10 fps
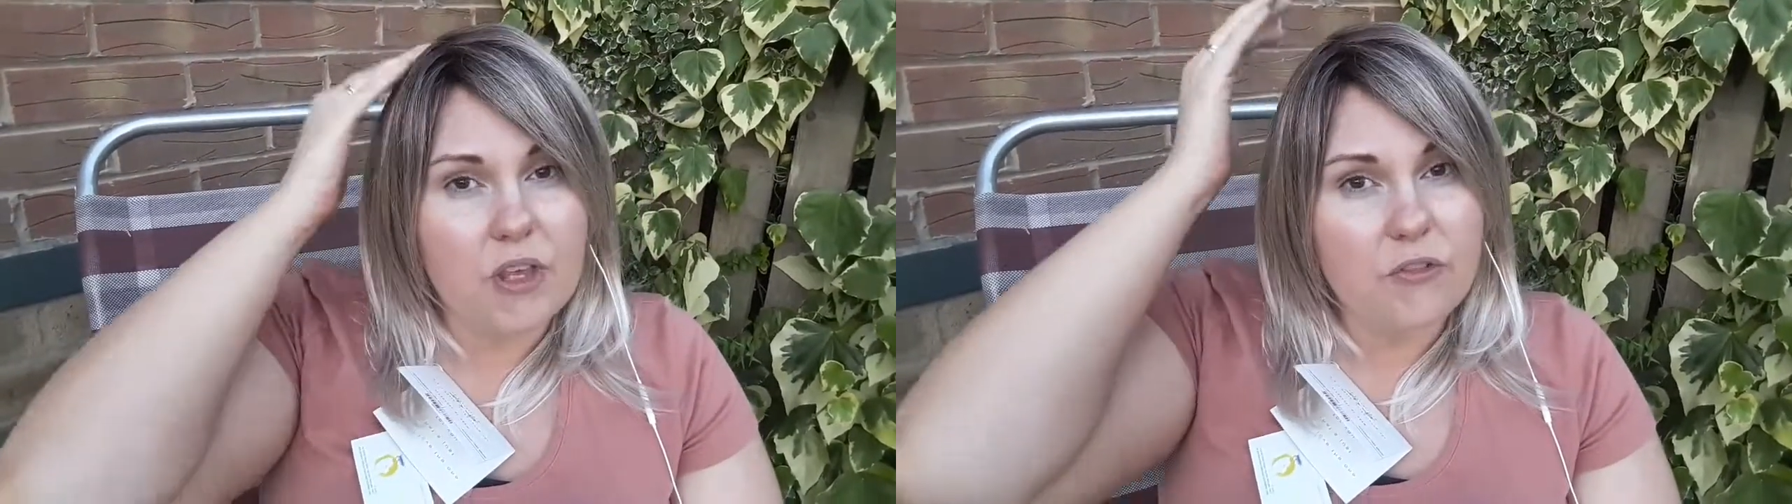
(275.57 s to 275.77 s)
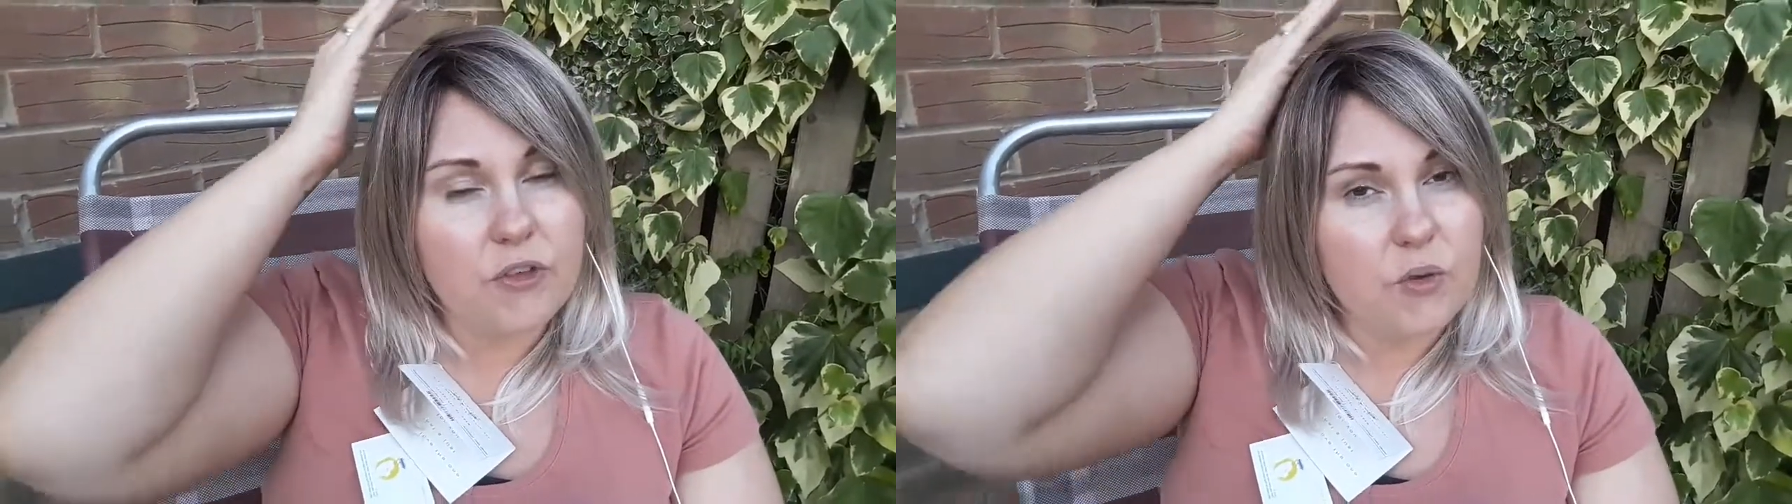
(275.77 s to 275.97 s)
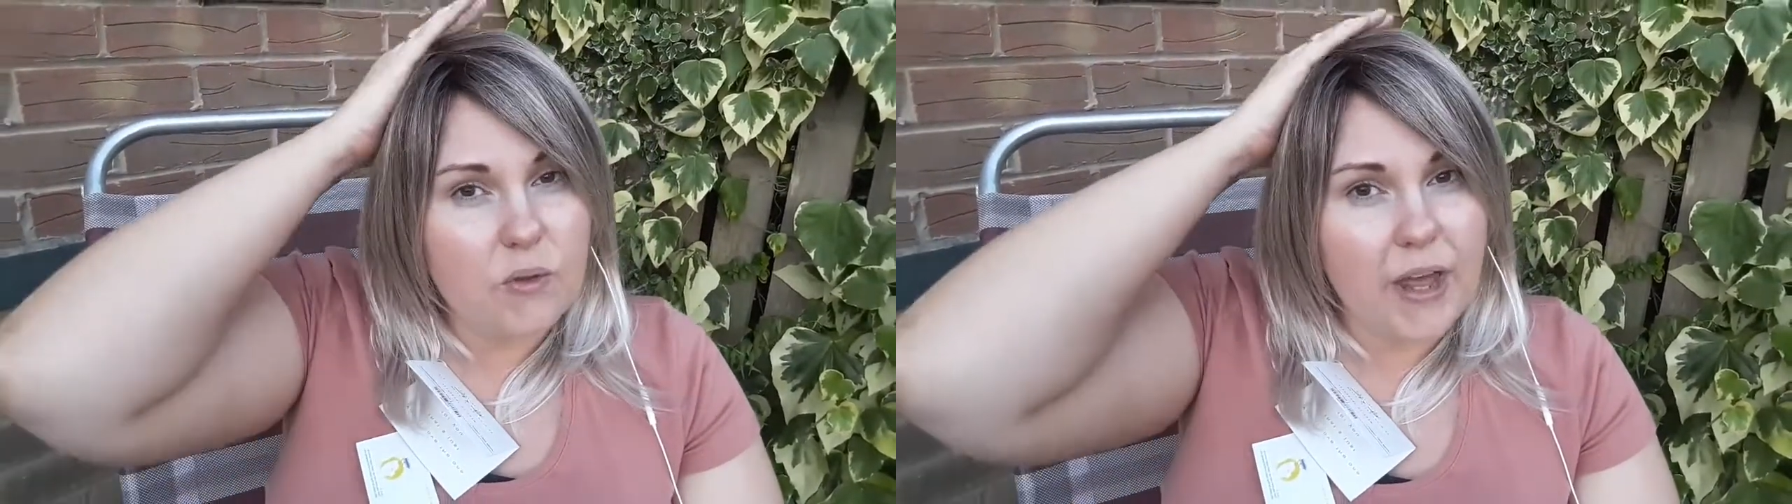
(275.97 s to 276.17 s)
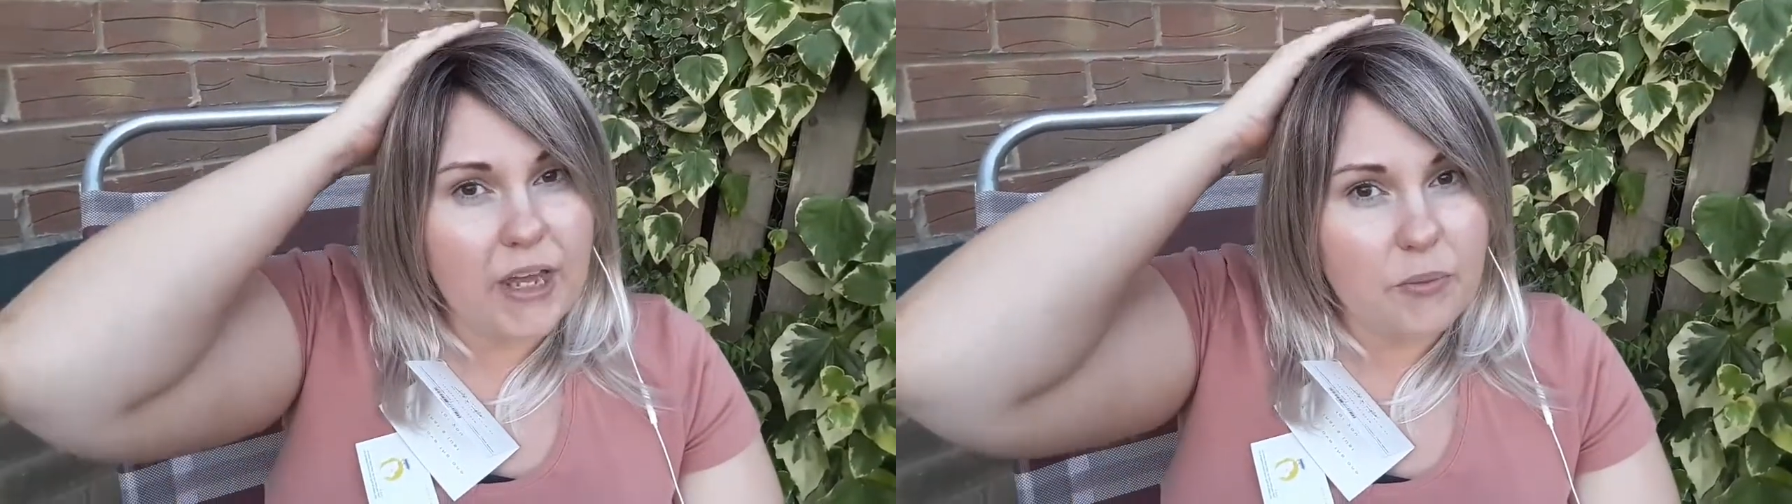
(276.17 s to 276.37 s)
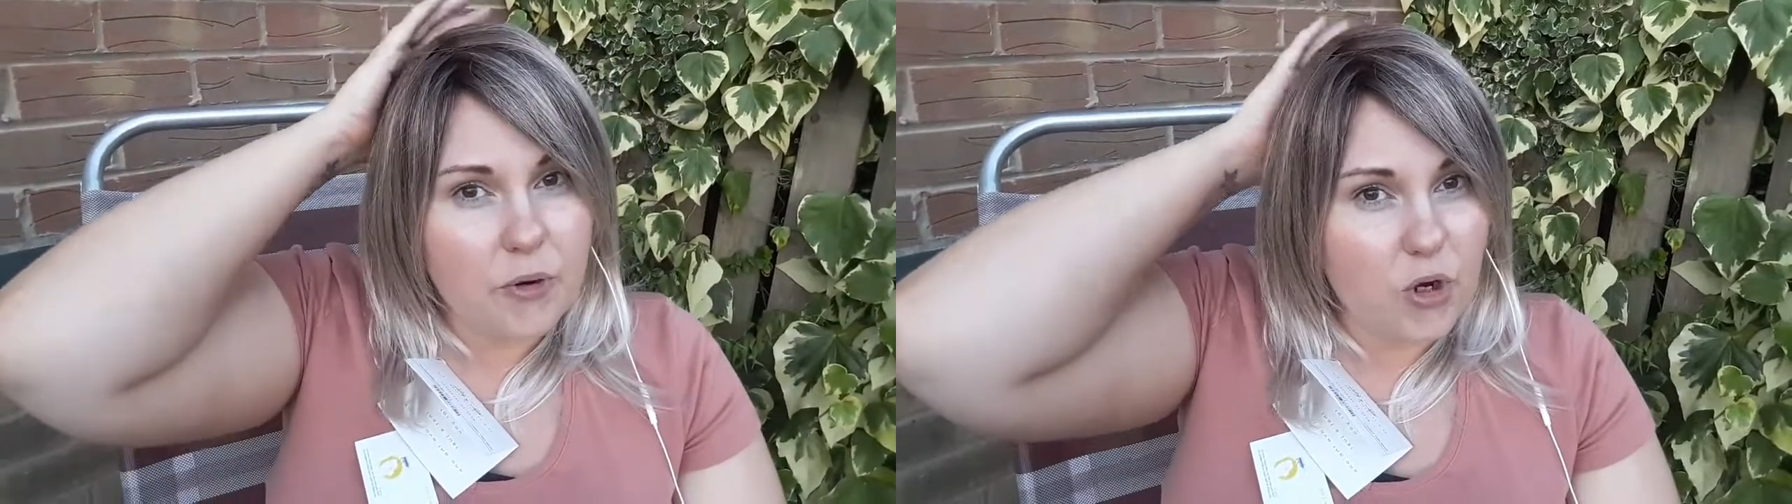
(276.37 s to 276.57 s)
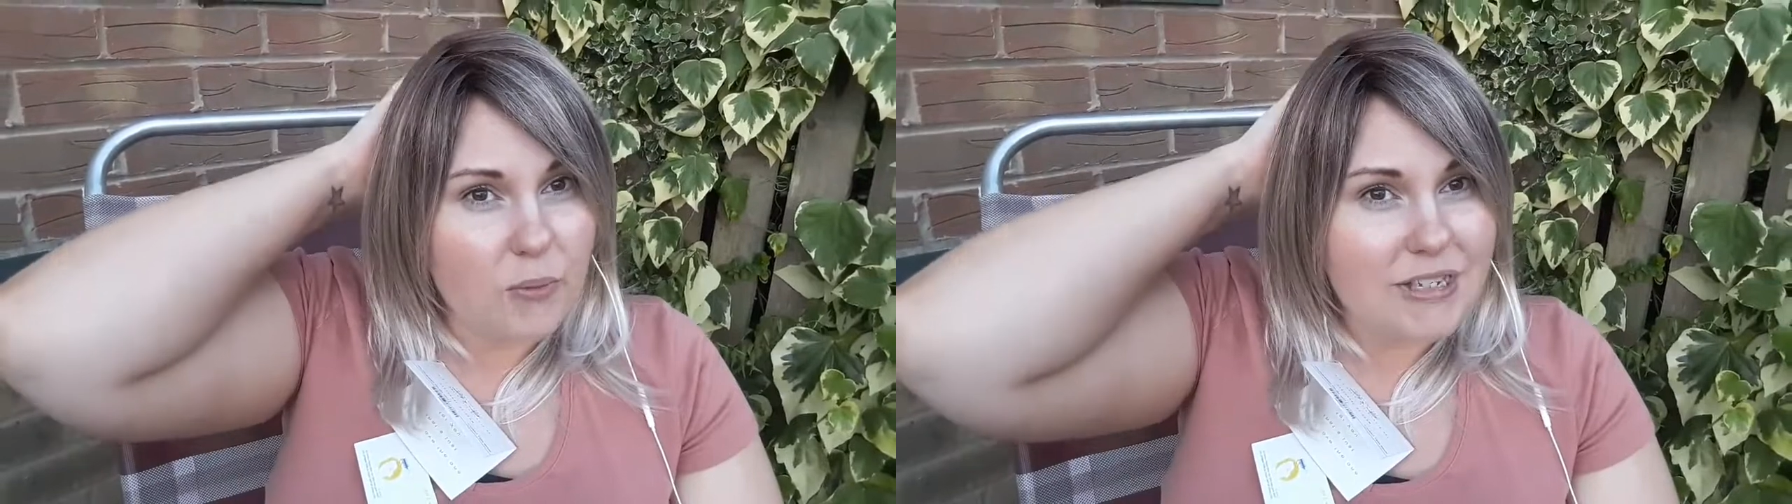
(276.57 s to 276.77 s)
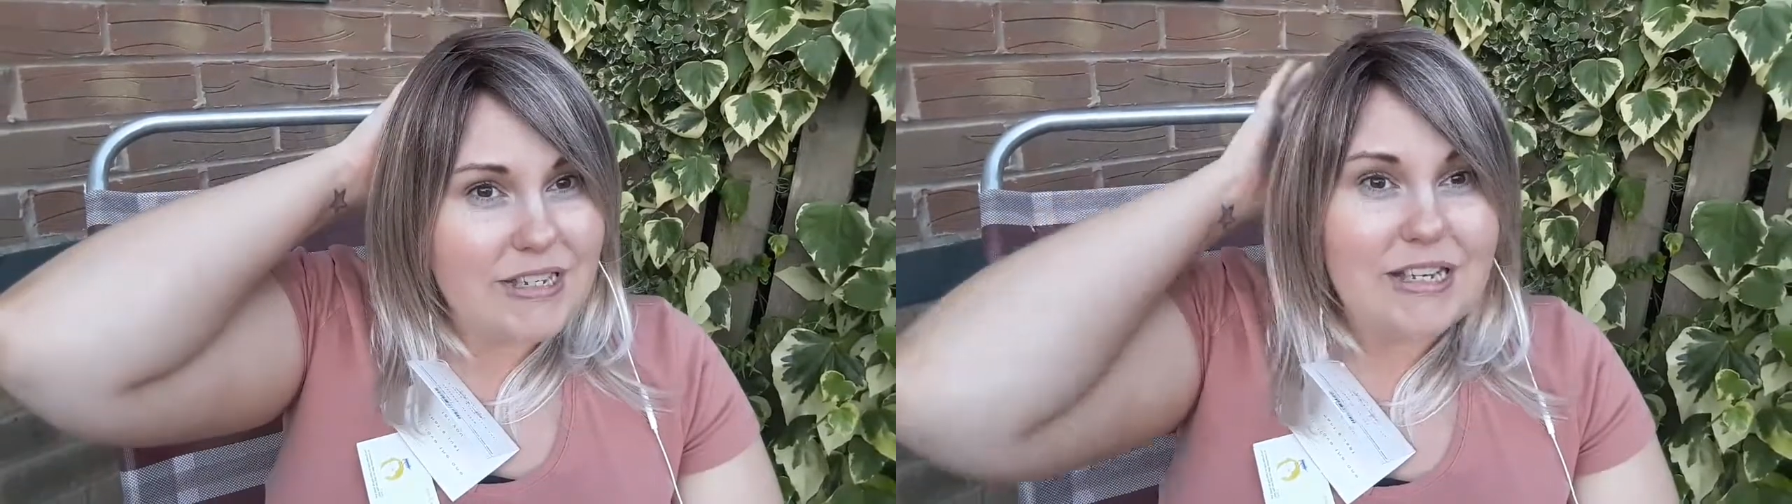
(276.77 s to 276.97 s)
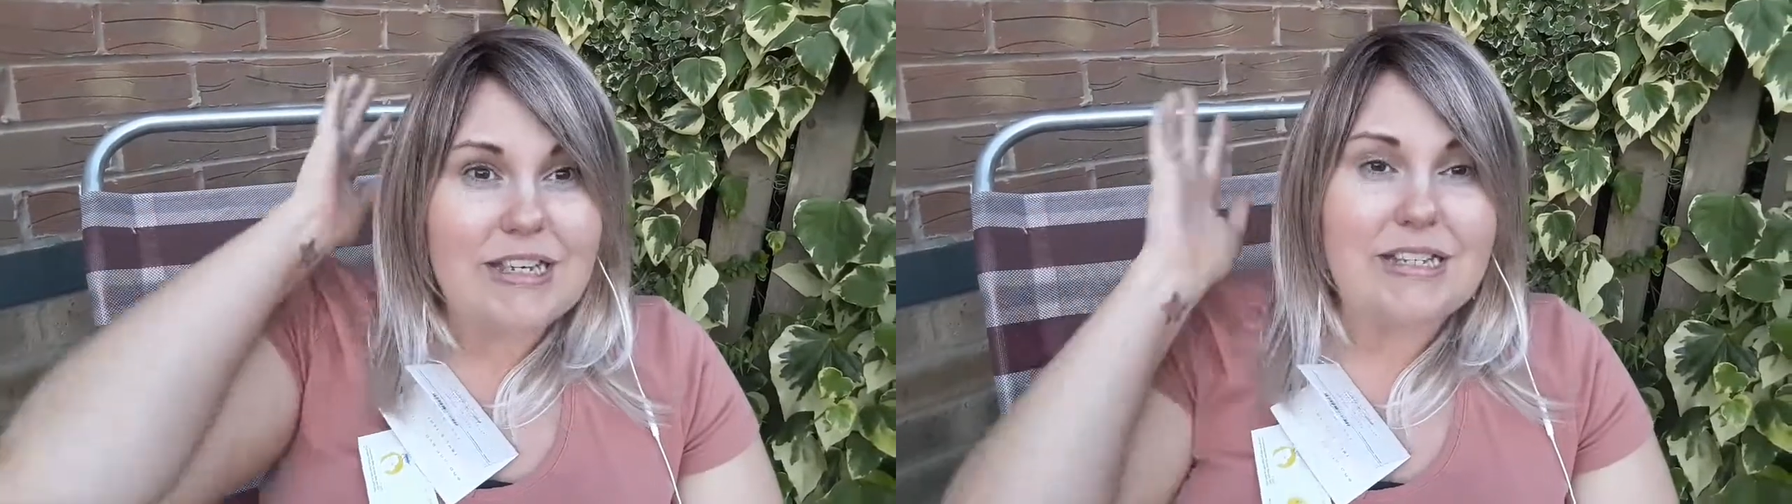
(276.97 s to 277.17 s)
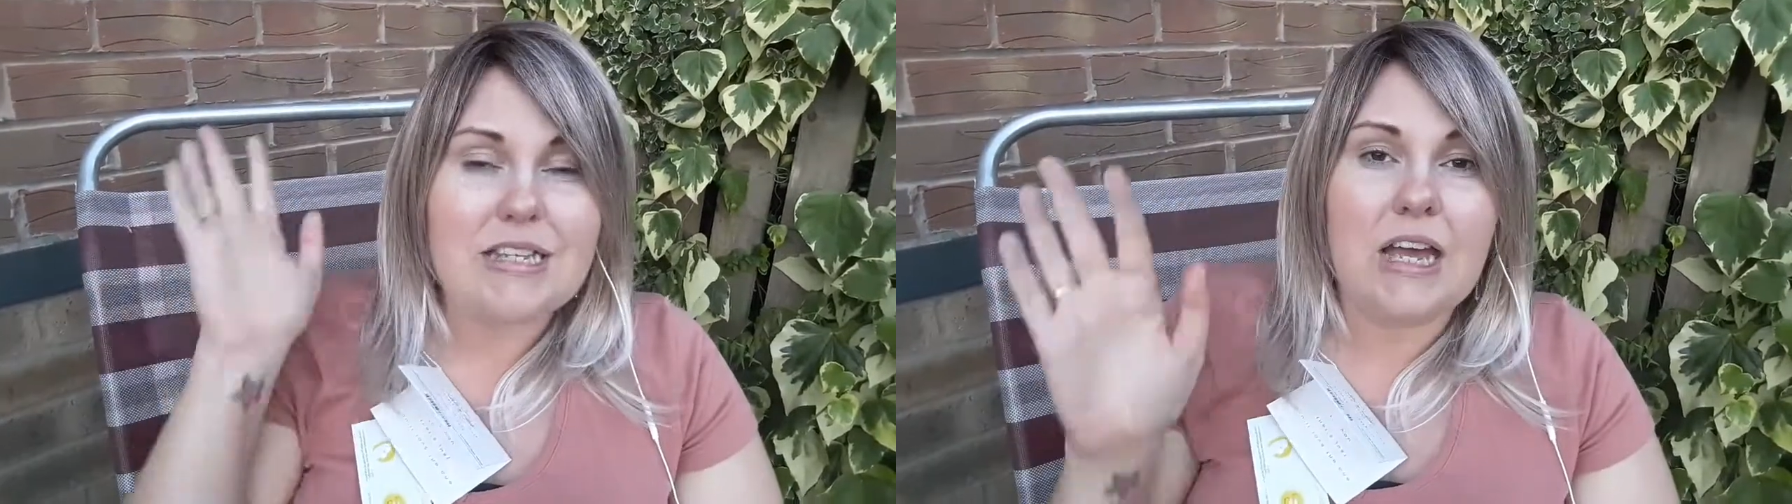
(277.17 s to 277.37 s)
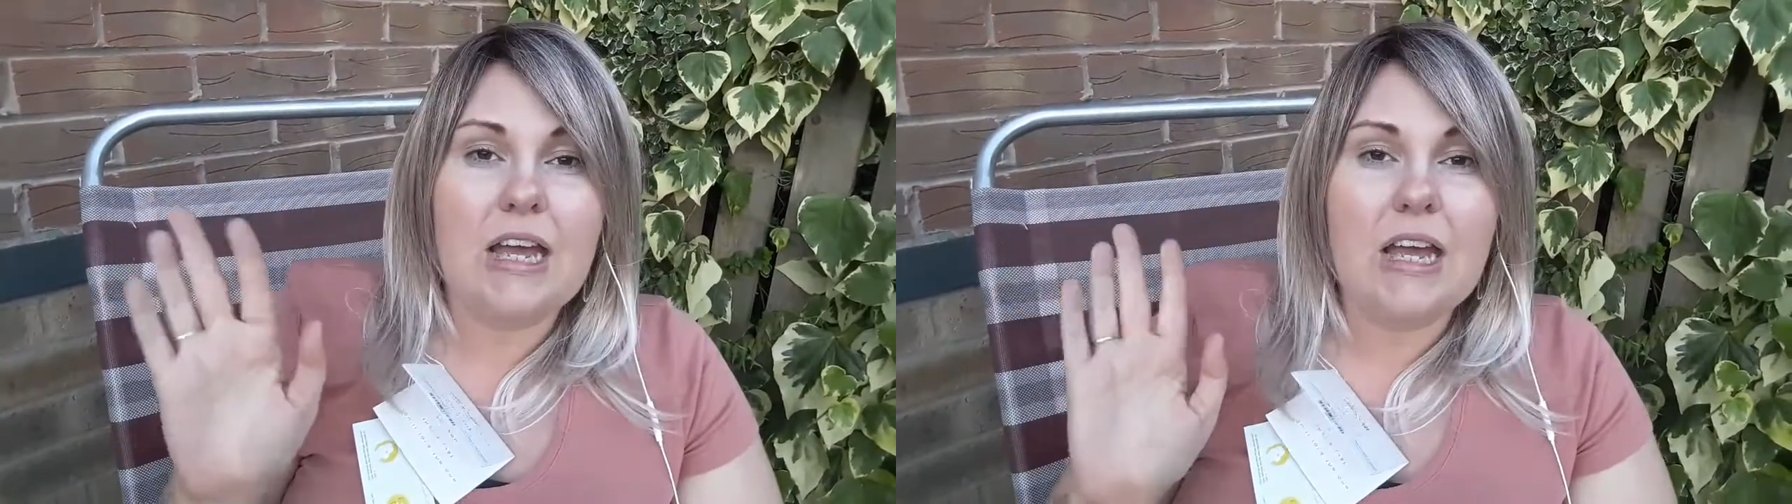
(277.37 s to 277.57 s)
If you like permatease,